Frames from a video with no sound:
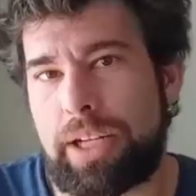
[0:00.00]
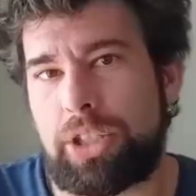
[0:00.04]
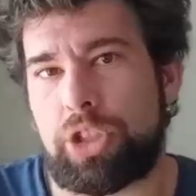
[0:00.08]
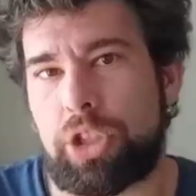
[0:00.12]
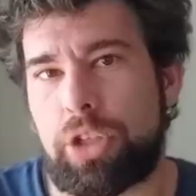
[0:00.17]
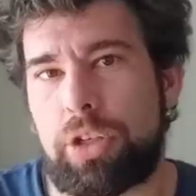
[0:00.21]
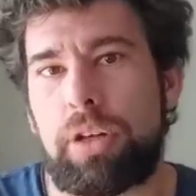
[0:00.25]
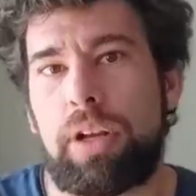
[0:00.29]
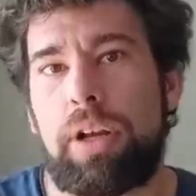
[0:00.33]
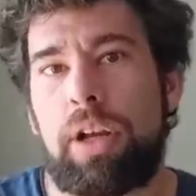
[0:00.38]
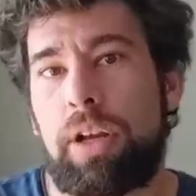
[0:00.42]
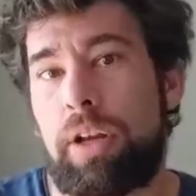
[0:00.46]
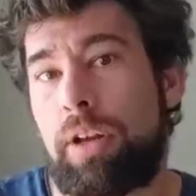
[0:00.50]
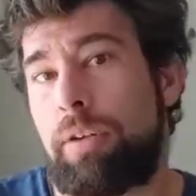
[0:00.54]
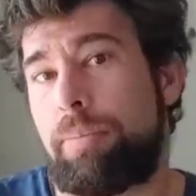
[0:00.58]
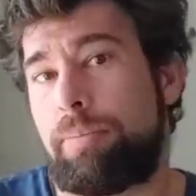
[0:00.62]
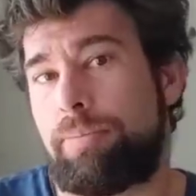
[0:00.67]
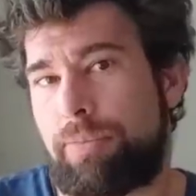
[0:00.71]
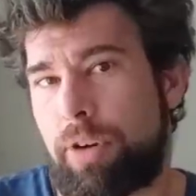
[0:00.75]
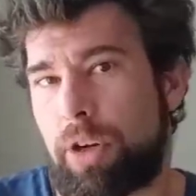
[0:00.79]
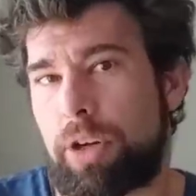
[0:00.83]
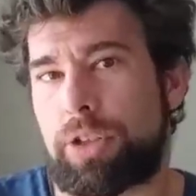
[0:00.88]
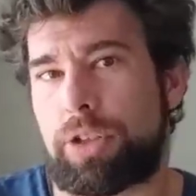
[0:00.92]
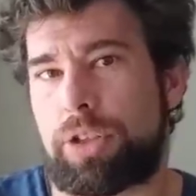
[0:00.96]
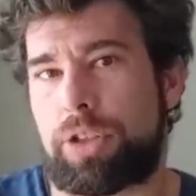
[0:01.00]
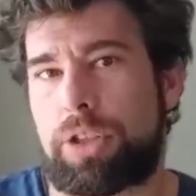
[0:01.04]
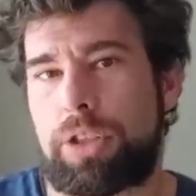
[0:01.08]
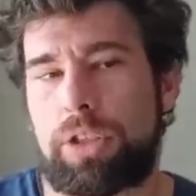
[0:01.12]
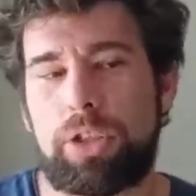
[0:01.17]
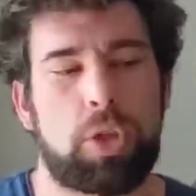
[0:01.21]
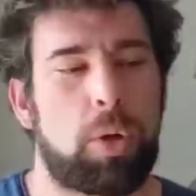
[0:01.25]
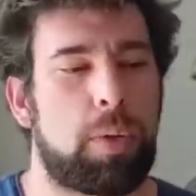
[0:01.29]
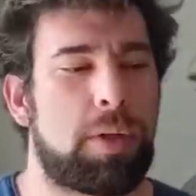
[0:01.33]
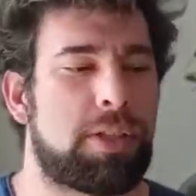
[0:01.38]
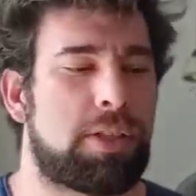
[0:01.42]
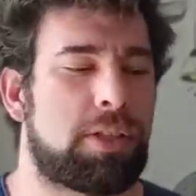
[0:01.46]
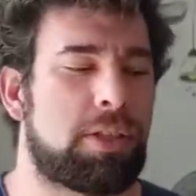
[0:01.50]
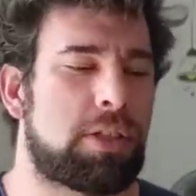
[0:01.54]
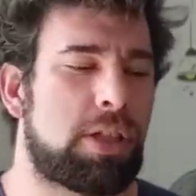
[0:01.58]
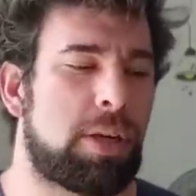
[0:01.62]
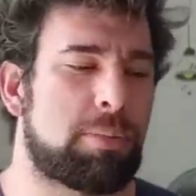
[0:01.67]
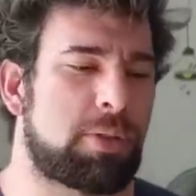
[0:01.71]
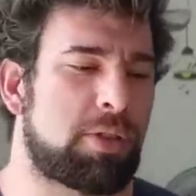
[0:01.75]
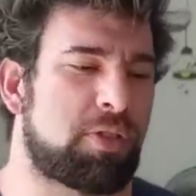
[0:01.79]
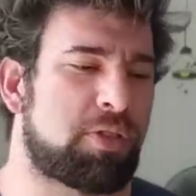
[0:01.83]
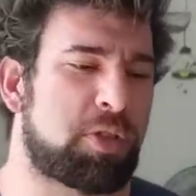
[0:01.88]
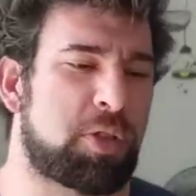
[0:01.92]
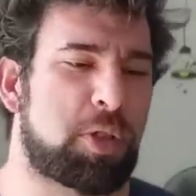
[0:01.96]
injured first. So in
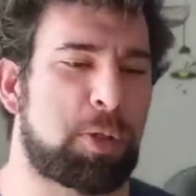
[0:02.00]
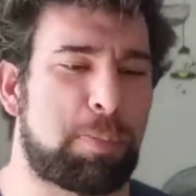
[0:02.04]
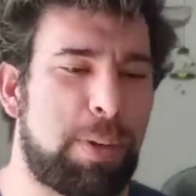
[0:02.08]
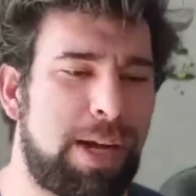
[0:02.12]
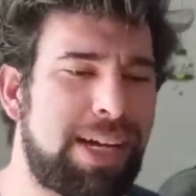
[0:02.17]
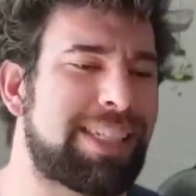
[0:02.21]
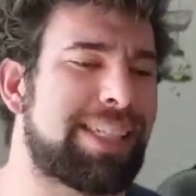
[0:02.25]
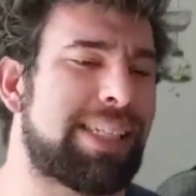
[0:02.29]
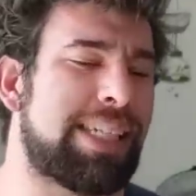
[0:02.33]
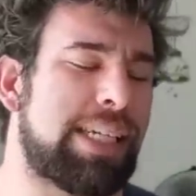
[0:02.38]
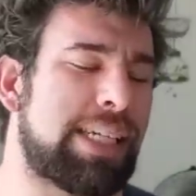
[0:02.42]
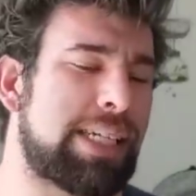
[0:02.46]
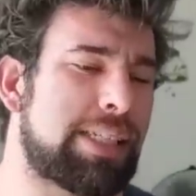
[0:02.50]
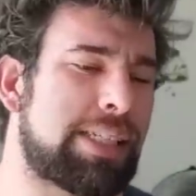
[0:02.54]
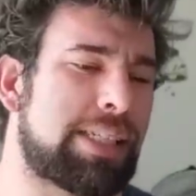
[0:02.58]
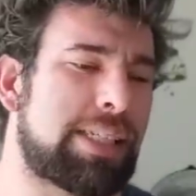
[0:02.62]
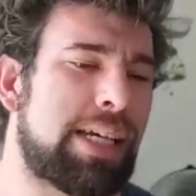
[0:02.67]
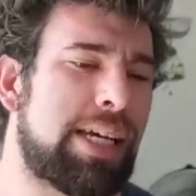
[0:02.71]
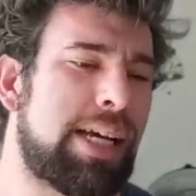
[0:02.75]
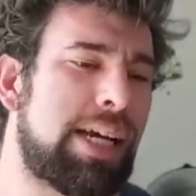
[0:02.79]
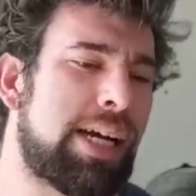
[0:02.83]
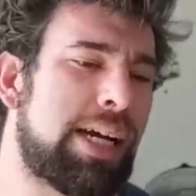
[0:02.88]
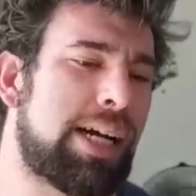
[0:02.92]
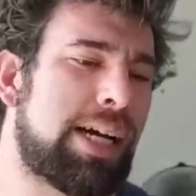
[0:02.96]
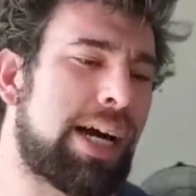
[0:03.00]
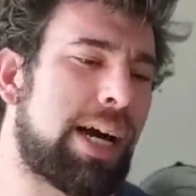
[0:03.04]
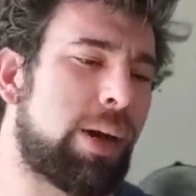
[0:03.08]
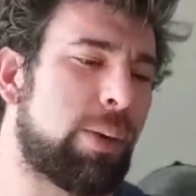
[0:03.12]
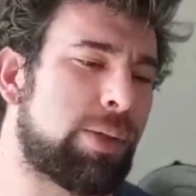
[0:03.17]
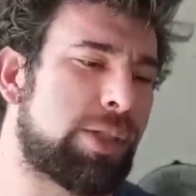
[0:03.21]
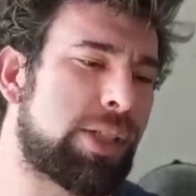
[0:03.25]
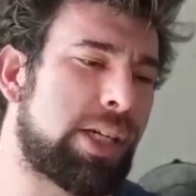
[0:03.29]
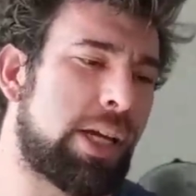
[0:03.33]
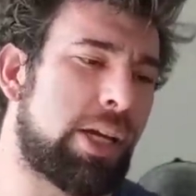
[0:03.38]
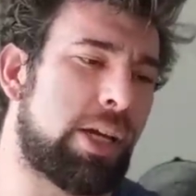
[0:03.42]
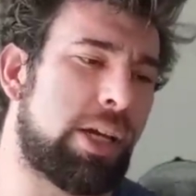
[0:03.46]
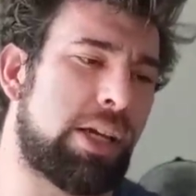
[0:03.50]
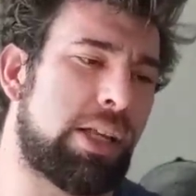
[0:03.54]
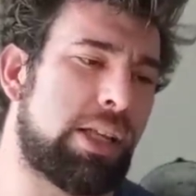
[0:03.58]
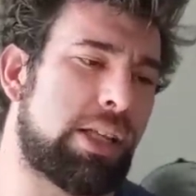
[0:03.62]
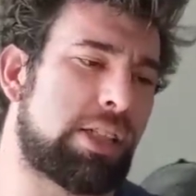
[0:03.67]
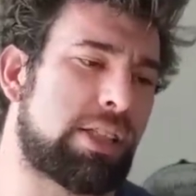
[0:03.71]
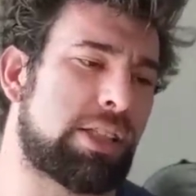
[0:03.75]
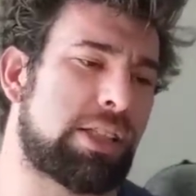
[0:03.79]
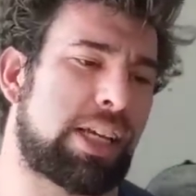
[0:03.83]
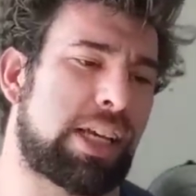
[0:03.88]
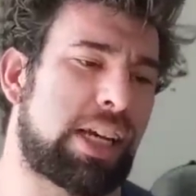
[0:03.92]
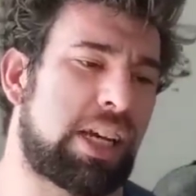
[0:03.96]
terms of spiciness, I would say
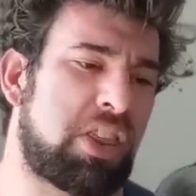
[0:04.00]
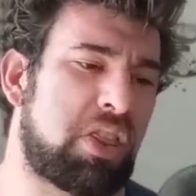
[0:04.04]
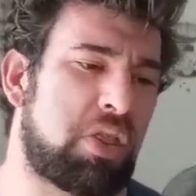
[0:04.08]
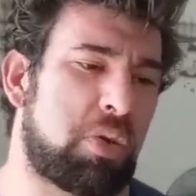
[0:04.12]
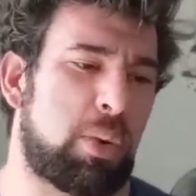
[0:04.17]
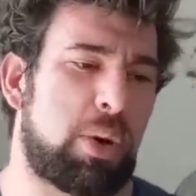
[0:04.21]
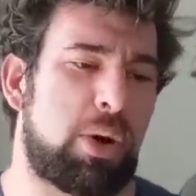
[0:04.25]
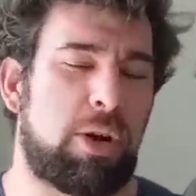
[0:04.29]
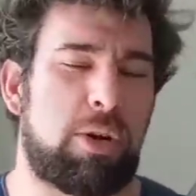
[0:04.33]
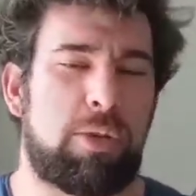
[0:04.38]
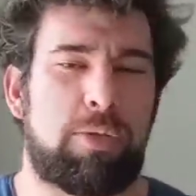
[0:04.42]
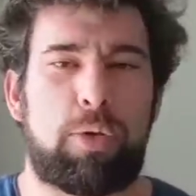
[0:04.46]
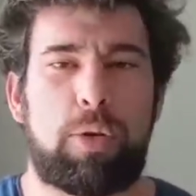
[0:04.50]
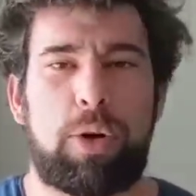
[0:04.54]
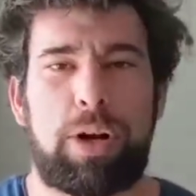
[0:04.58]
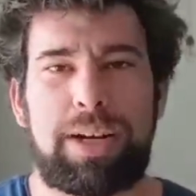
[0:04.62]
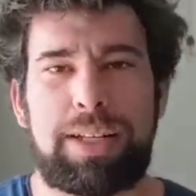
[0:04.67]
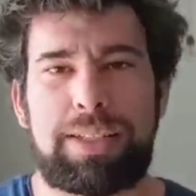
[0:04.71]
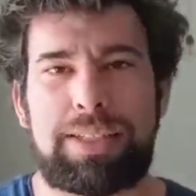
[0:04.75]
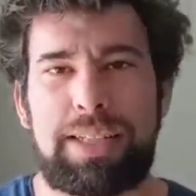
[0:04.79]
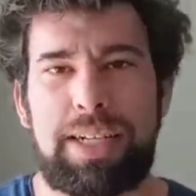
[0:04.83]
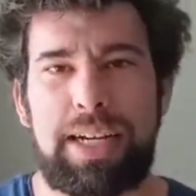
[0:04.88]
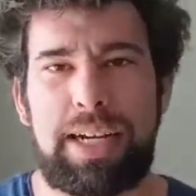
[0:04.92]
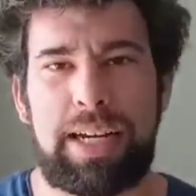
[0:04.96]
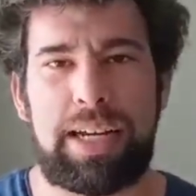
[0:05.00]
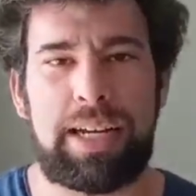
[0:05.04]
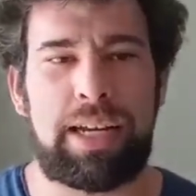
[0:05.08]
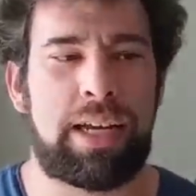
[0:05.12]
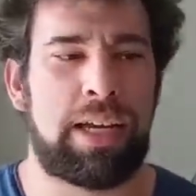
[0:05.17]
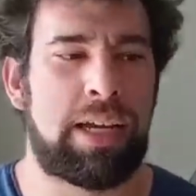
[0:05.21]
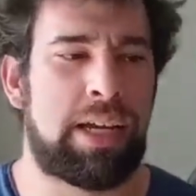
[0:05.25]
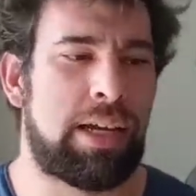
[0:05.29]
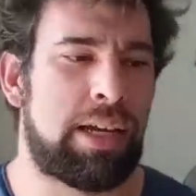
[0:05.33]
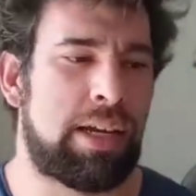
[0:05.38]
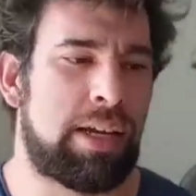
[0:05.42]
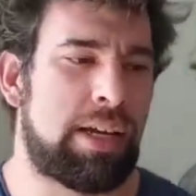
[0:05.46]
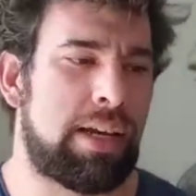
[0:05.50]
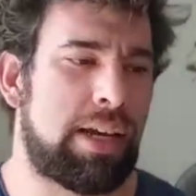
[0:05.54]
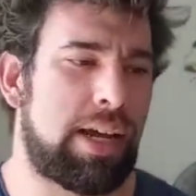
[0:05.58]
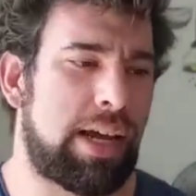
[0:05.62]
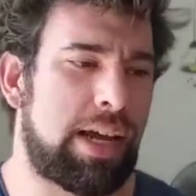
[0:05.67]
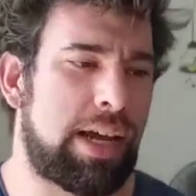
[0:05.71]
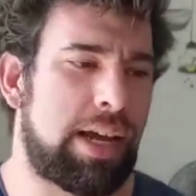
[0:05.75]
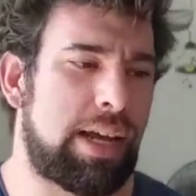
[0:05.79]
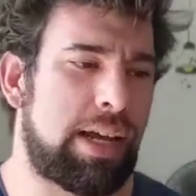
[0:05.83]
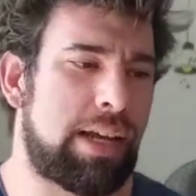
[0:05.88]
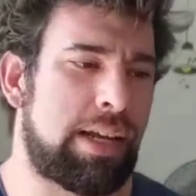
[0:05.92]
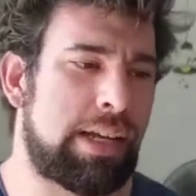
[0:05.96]
this is like a 3 or 4 out of 10,
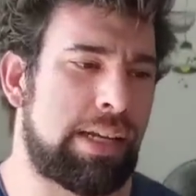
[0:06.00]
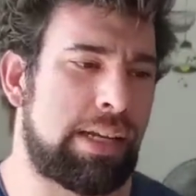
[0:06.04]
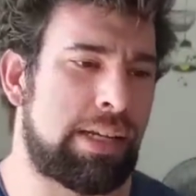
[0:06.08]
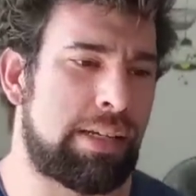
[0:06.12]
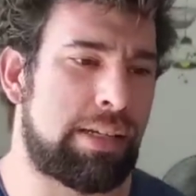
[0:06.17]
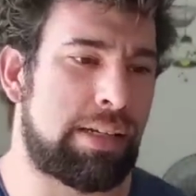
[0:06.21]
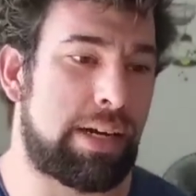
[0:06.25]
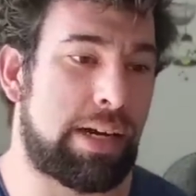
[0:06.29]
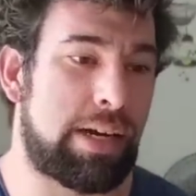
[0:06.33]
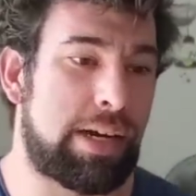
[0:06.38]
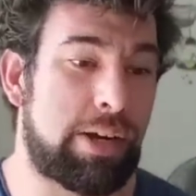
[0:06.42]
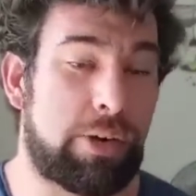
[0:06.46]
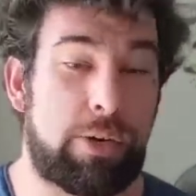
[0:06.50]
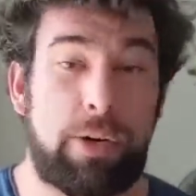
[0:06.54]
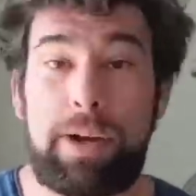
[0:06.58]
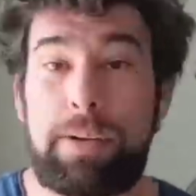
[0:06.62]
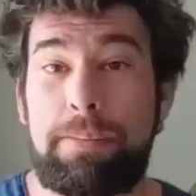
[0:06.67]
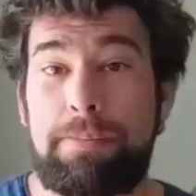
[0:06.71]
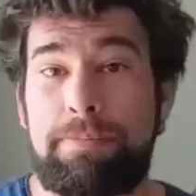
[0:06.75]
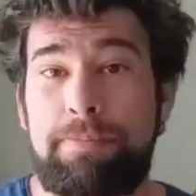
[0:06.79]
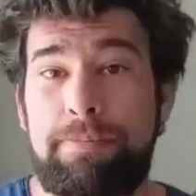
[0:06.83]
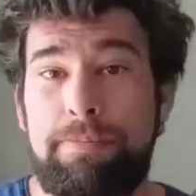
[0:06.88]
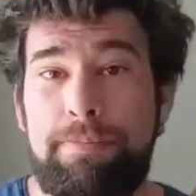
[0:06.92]
and I agree.